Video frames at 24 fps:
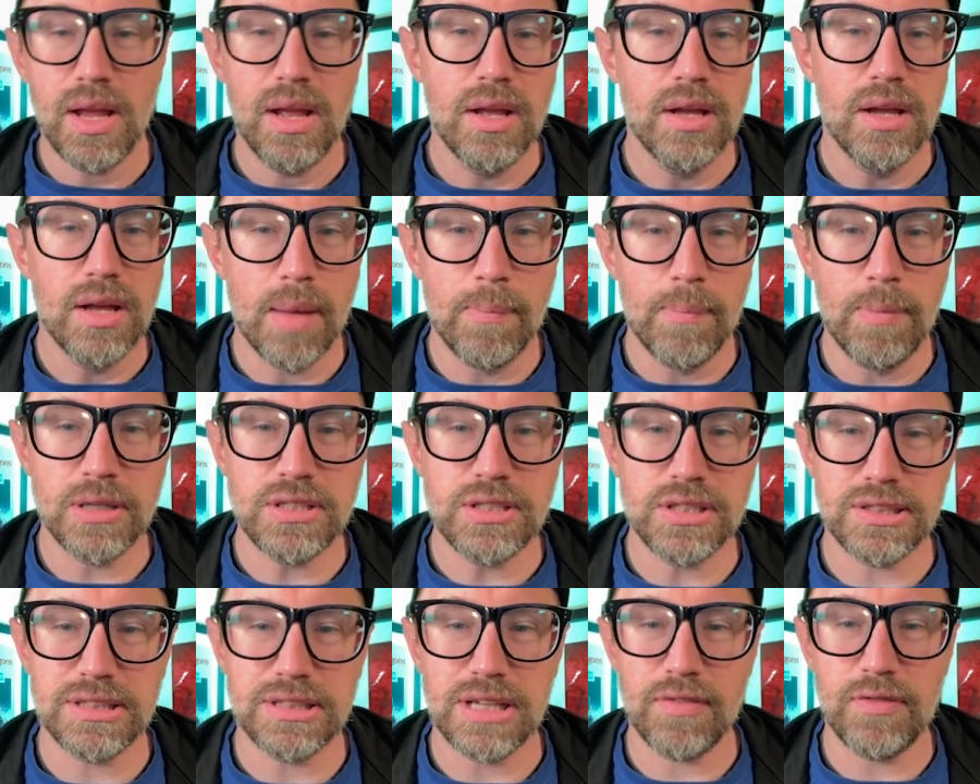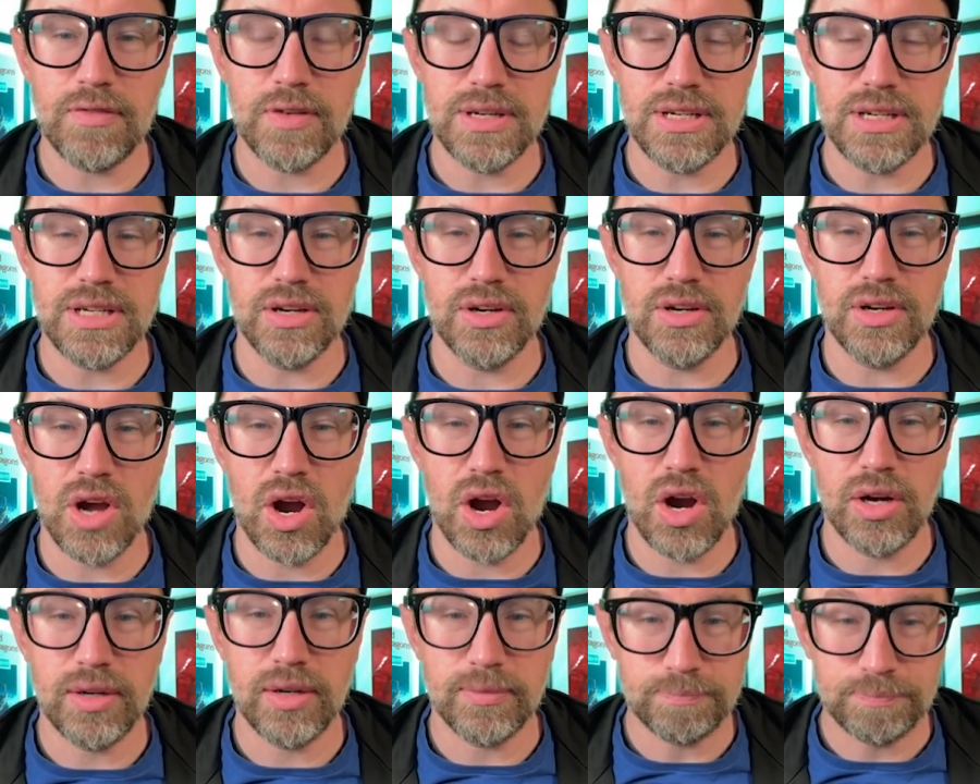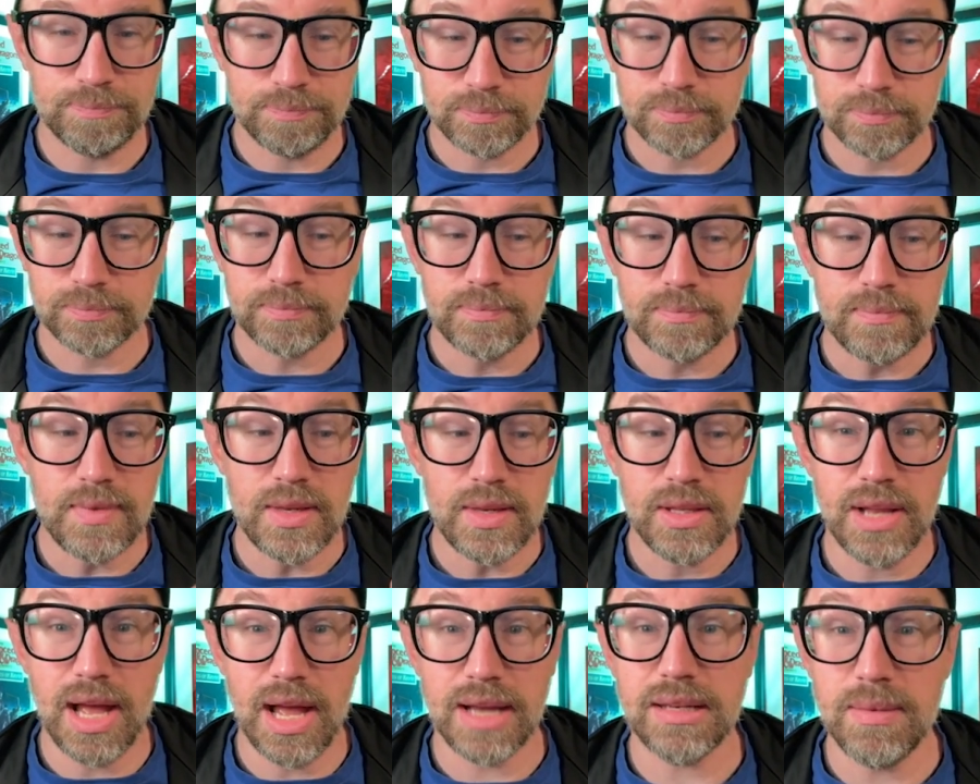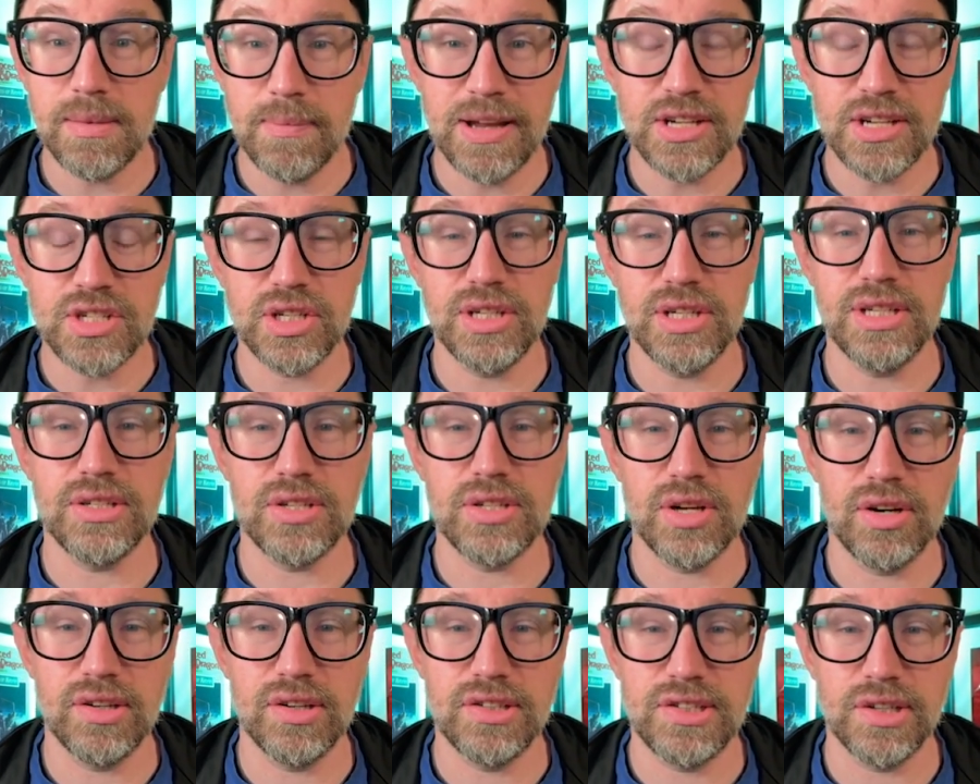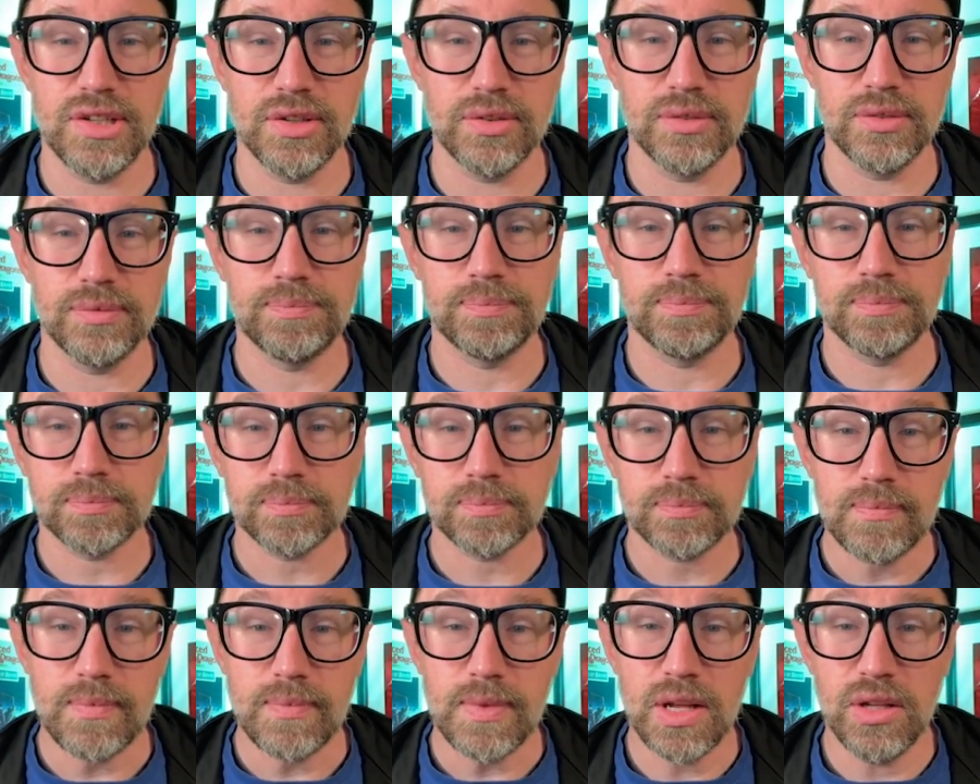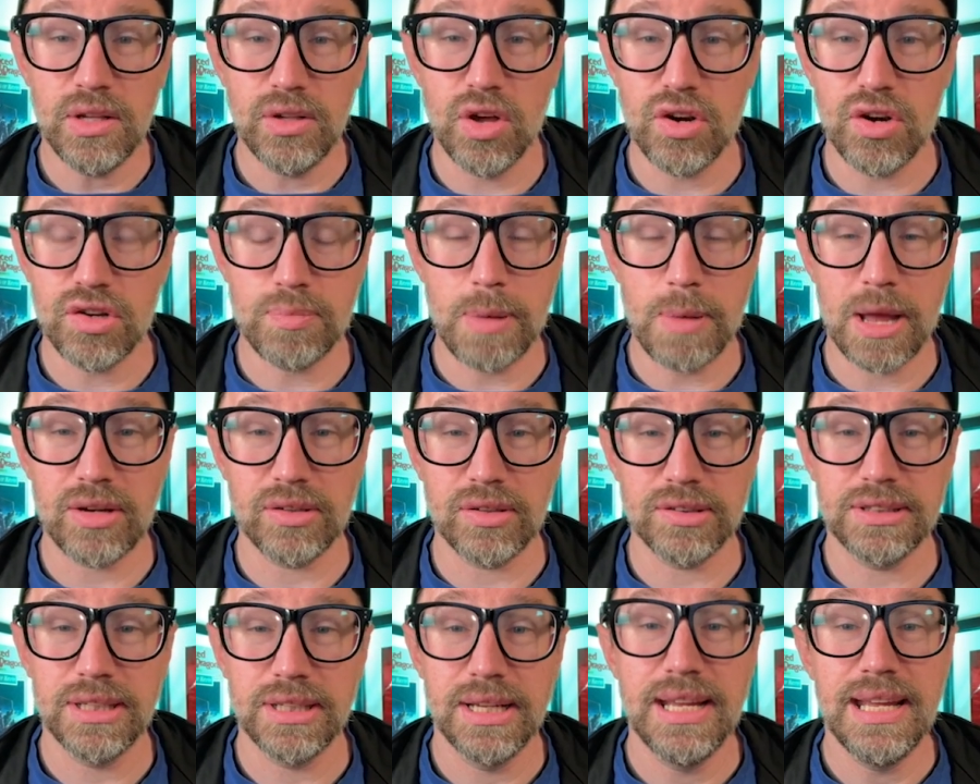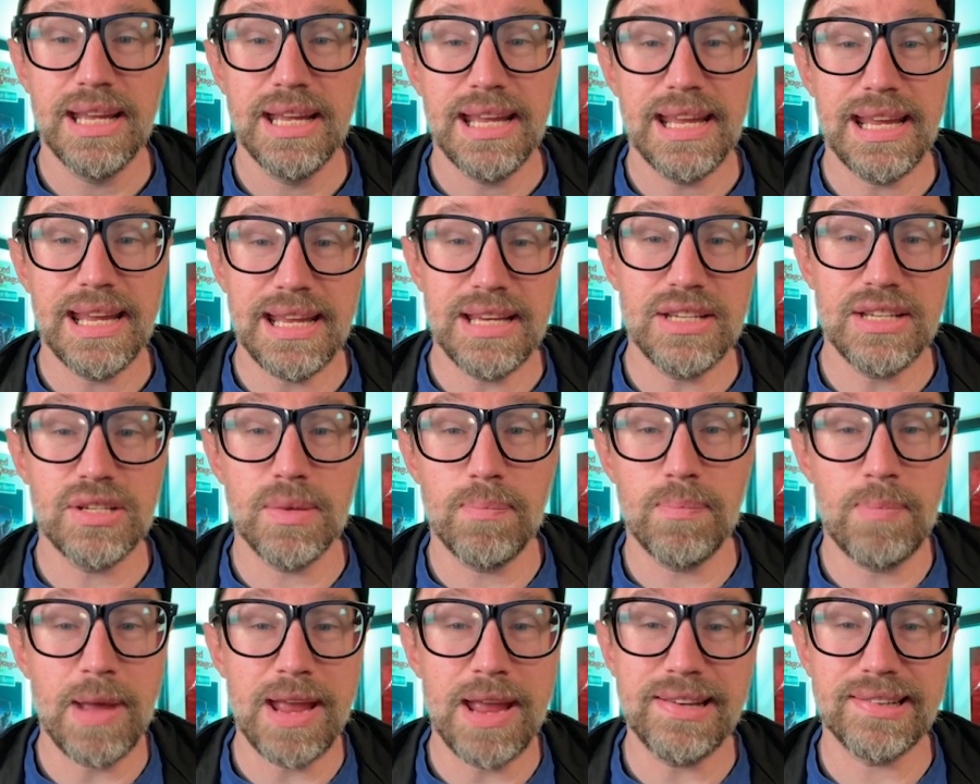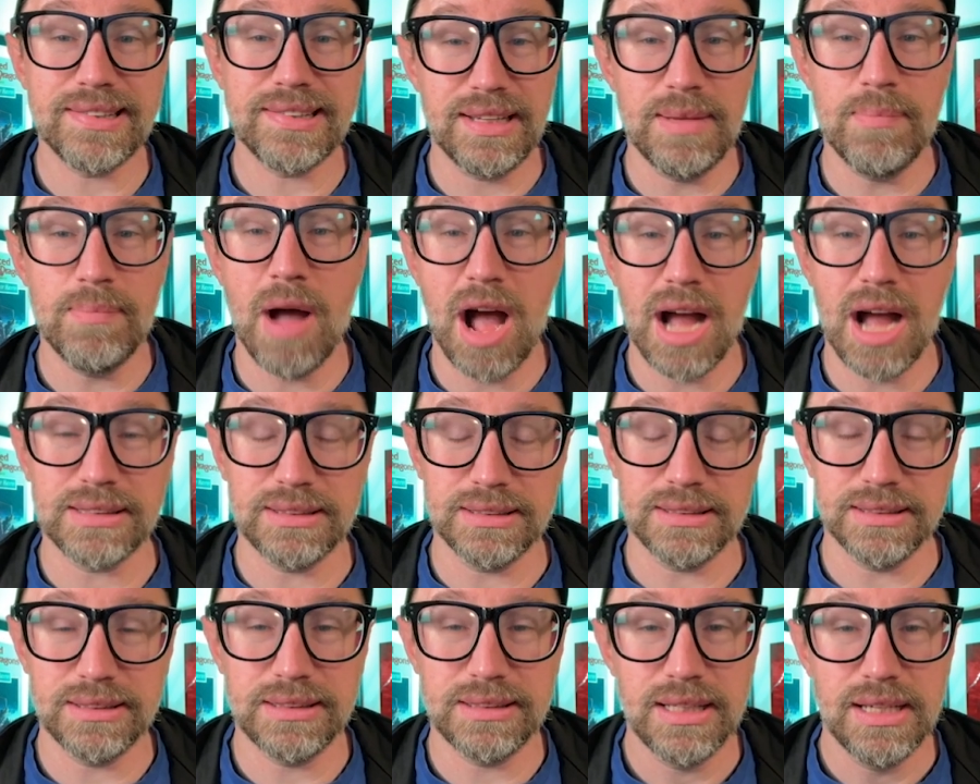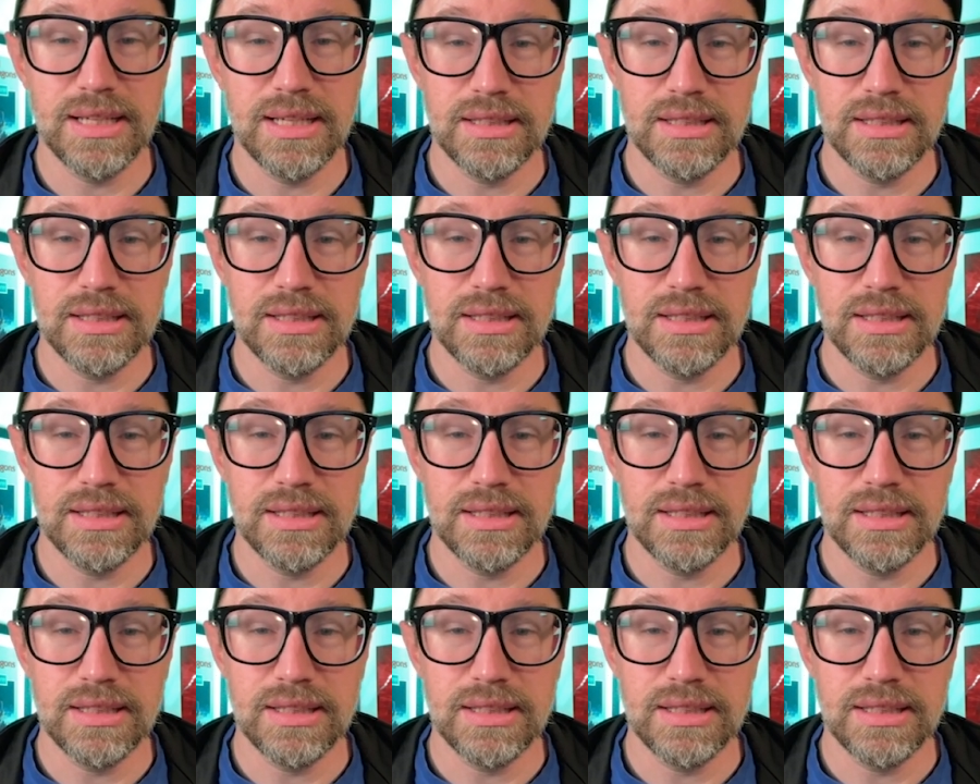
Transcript: a bunch of stuff into your yard, not to mention it turns your Lotus Petals into basically Moxes.